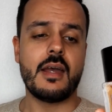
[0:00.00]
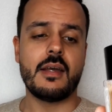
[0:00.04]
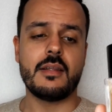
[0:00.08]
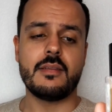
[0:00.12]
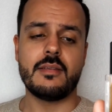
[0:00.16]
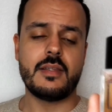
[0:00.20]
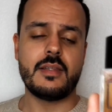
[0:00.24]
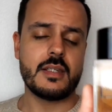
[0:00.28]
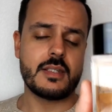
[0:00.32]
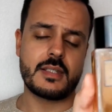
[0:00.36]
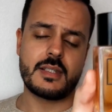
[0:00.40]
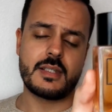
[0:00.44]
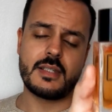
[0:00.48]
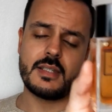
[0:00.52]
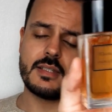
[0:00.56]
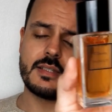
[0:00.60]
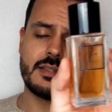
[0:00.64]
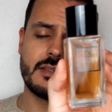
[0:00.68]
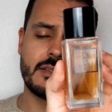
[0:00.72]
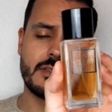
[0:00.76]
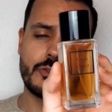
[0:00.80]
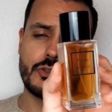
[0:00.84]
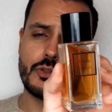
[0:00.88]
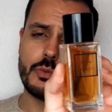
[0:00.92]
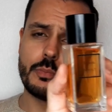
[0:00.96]
This is
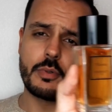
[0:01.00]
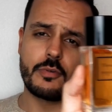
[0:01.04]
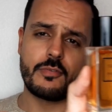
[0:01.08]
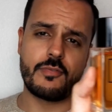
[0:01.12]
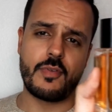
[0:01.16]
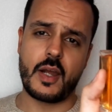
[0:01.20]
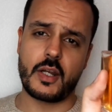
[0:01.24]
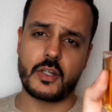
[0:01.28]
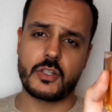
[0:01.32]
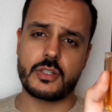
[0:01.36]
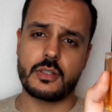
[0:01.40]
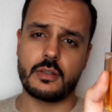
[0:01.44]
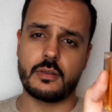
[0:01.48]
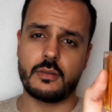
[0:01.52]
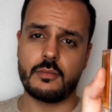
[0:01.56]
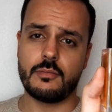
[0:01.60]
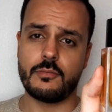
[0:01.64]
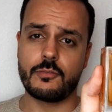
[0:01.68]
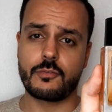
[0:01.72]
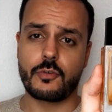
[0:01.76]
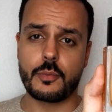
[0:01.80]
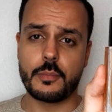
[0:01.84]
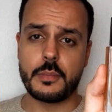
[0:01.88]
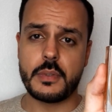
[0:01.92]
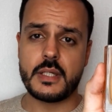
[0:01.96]
done to perfection.
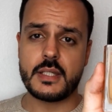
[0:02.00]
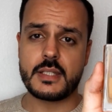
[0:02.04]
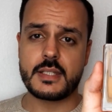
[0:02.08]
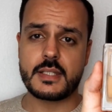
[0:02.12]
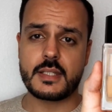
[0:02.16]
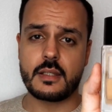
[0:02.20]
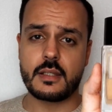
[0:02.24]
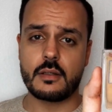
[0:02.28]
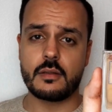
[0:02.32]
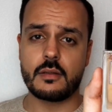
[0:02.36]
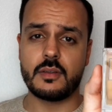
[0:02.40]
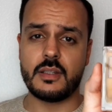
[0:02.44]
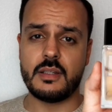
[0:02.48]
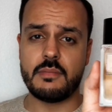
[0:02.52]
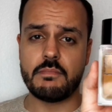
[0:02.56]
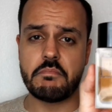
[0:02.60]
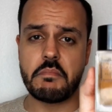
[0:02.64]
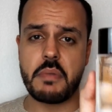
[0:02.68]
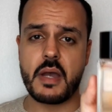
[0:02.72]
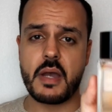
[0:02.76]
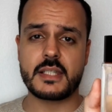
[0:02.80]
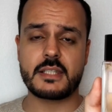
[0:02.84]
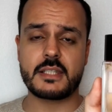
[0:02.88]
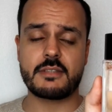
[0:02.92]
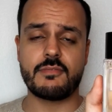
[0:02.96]
For me, still the
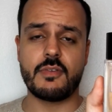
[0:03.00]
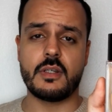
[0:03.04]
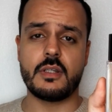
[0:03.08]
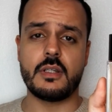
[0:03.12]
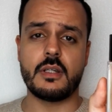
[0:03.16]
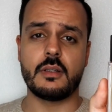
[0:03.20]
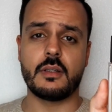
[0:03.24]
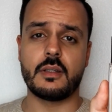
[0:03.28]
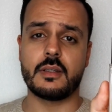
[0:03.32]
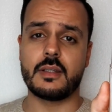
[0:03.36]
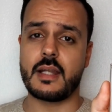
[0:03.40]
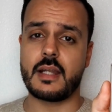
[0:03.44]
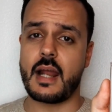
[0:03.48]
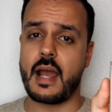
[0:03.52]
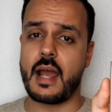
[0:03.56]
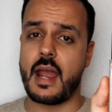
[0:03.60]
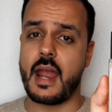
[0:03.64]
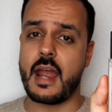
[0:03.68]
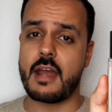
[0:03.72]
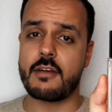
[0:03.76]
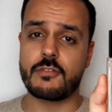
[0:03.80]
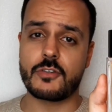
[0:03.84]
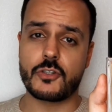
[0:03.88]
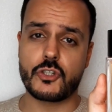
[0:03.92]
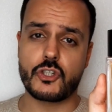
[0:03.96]
best vanilla that I
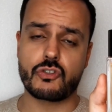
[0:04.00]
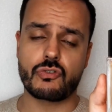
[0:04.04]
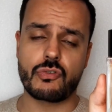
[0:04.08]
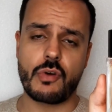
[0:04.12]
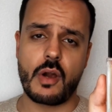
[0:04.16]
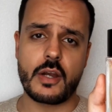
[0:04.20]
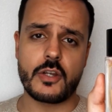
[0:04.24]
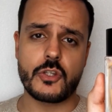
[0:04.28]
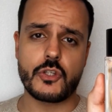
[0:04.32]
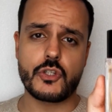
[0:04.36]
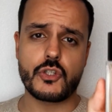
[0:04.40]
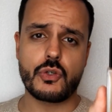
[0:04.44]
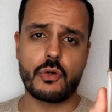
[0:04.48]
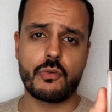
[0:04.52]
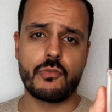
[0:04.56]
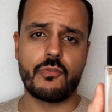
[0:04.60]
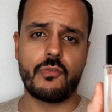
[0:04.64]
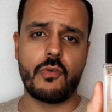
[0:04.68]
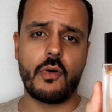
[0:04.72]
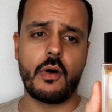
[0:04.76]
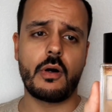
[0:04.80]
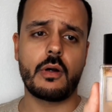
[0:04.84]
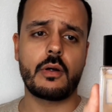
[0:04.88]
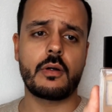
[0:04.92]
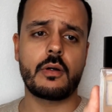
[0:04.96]
ever tried so
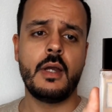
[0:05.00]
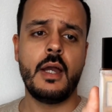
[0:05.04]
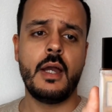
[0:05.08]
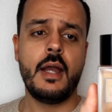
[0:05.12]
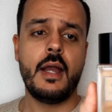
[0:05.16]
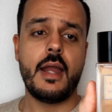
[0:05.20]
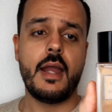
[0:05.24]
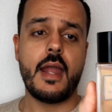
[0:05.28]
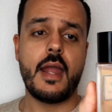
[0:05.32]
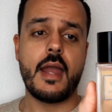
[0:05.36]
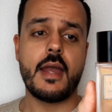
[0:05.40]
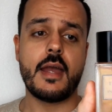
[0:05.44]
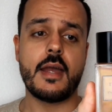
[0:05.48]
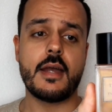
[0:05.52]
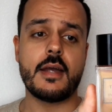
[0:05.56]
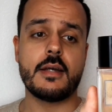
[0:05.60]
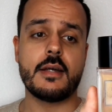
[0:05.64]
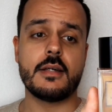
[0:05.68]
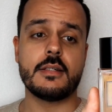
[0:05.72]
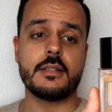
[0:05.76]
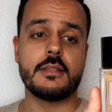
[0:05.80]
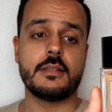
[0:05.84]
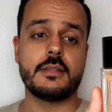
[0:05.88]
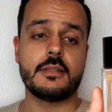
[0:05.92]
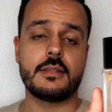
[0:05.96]
far,
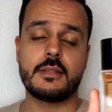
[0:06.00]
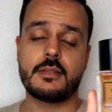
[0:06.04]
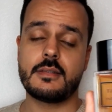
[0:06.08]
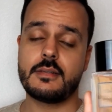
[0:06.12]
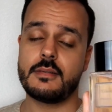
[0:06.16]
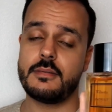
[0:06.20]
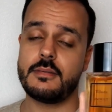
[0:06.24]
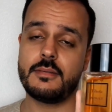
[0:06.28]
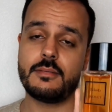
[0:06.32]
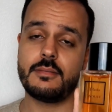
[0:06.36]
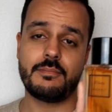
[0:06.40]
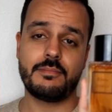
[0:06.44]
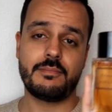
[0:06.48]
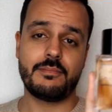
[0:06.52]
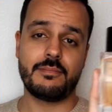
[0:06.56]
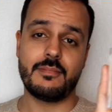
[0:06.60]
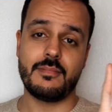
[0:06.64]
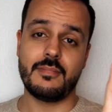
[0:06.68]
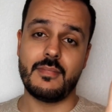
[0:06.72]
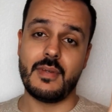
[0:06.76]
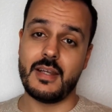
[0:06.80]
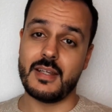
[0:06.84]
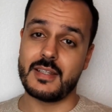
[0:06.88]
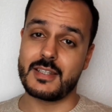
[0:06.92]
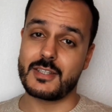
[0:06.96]
and
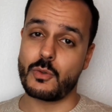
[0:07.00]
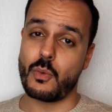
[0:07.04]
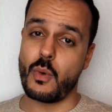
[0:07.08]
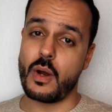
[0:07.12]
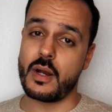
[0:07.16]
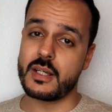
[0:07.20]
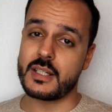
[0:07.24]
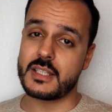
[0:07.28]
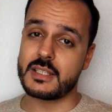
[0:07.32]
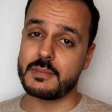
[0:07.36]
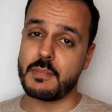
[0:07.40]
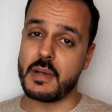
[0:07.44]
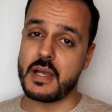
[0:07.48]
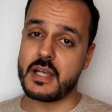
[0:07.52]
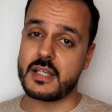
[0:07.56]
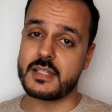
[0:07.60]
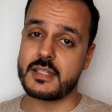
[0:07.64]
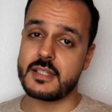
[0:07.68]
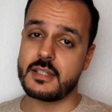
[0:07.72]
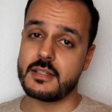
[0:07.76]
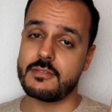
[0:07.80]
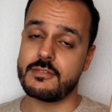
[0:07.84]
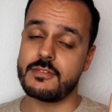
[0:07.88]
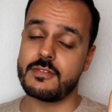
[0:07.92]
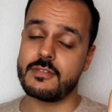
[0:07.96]
it's quite
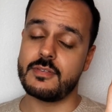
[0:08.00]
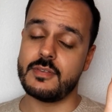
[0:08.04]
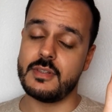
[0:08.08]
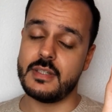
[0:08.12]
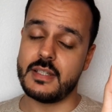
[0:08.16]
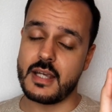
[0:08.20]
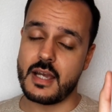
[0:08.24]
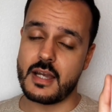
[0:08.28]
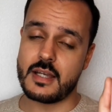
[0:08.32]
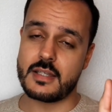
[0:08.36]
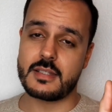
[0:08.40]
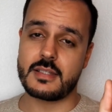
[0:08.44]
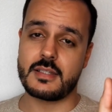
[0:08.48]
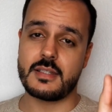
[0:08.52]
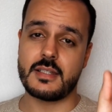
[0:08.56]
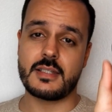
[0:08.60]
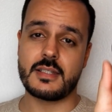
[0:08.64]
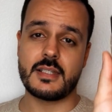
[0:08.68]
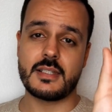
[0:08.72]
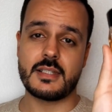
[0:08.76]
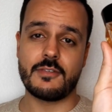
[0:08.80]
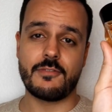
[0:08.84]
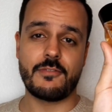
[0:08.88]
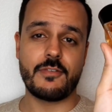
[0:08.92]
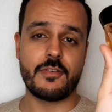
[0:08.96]
expensive. Yes, this
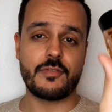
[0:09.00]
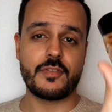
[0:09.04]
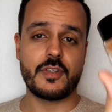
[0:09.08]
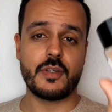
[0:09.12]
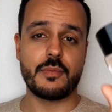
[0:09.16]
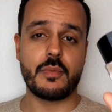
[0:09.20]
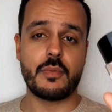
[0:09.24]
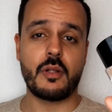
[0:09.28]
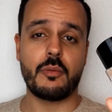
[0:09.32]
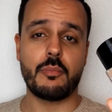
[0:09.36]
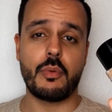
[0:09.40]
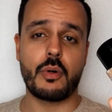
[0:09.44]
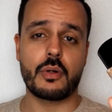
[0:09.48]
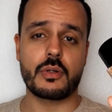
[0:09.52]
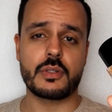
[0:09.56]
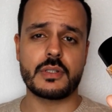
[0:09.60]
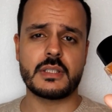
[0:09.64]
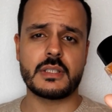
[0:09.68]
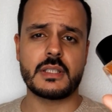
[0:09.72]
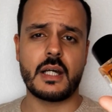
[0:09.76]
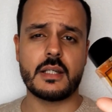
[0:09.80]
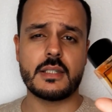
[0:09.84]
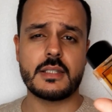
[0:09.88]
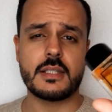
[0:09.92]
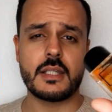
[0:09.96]
is a 50 ml bottle
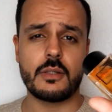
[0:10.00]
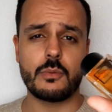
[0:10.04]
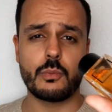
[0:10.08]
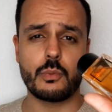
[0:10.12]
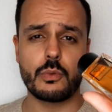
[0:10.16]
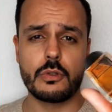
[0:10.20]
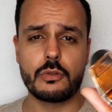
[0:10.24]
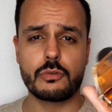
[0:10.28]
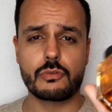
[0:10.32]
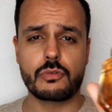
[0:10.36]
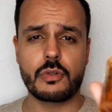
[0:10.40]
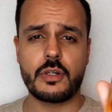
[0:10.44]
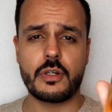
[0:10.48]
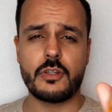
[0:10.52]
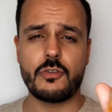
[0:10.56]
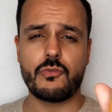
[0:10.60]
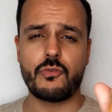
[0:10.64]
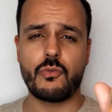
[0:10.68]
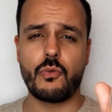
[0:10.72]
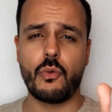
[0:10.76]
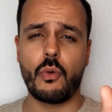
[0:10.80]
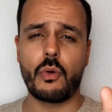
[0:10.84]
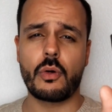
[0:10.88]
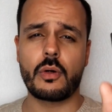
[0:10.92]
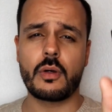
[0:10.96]
size and will run you
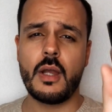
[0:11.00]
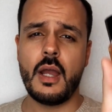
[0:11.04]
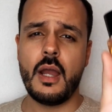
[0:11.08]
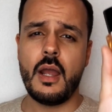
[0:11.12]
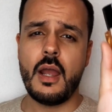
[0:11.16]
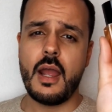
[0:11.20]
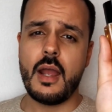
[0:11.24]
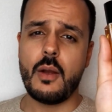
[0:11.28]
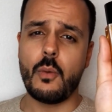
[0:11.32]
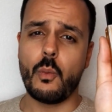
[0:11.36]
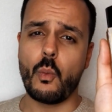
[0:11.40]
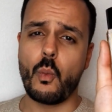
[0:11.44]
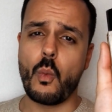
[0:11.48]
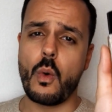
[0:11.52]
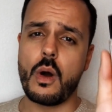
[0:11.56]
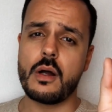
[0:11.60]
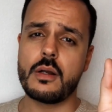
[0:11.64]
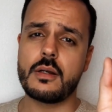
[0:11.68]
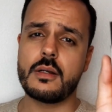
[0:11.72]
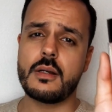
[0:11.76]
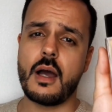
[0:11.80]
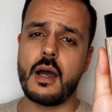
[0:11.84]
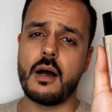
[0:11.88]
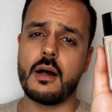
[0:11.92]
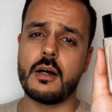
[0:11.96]
for
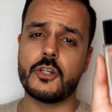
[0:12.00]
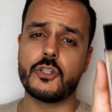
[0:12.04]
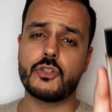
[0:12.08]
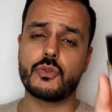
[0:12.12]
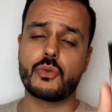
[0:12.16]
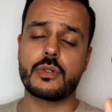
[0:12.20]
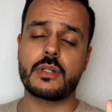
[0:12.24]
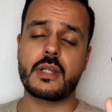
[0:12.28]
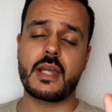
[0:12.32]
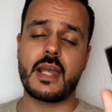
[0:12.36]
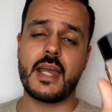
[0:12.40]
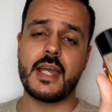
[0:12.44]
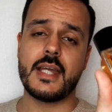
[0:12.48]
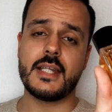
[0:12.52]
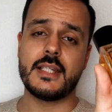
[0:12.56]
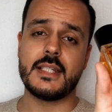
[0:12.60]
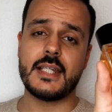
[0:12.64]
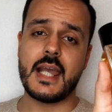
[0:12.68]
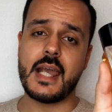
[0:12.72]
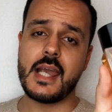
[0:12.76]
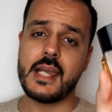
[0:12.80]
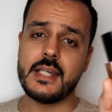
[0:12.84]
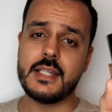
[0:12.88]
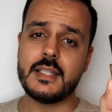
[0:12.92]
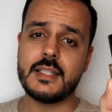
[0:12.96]

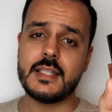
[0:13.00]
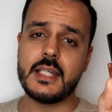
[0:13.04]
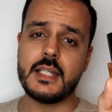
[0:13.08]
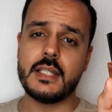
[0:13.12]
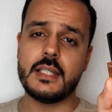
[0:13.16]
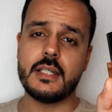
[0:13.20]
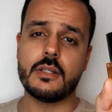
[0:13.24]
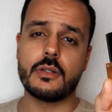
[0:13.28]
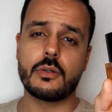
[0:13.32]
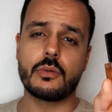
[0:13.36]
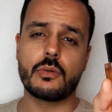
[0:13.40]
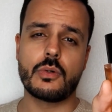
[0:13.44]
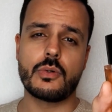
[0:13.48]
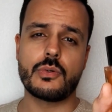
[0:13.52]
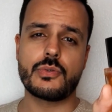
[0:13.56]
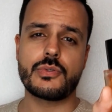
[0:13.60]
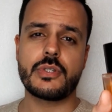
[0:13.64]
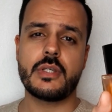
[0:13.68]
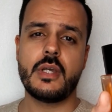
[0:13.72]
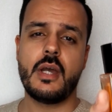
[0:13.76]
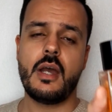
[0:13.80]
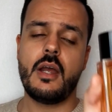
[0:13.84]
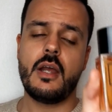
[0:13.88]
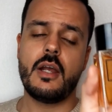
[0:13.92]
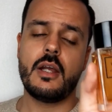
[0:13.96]
180 euros.
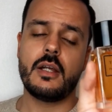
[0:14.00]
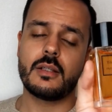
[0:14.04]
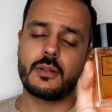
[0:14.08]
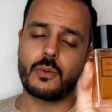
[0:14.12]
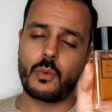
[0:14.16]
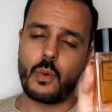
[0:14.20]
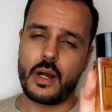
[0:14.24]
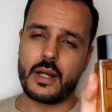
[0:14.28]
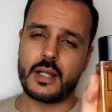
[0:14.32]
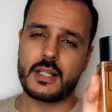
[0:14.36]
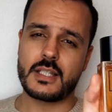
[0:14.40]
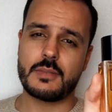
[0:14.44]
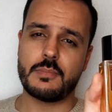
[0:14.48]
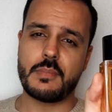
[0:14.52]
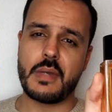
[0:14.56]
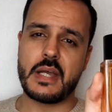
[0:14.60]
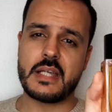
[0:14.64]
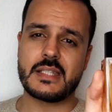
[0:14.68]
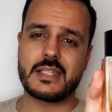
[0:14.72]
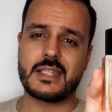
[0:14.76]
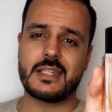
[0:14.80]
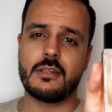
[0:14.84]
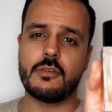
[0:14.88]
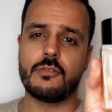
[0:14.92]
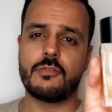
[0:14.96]
Quite
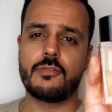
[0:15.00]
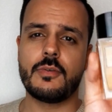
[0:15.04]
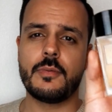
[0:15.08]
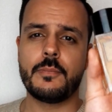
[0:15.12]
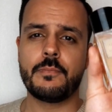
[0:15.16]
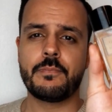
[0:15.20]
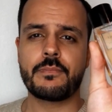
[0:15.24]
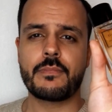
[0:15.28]
expensive,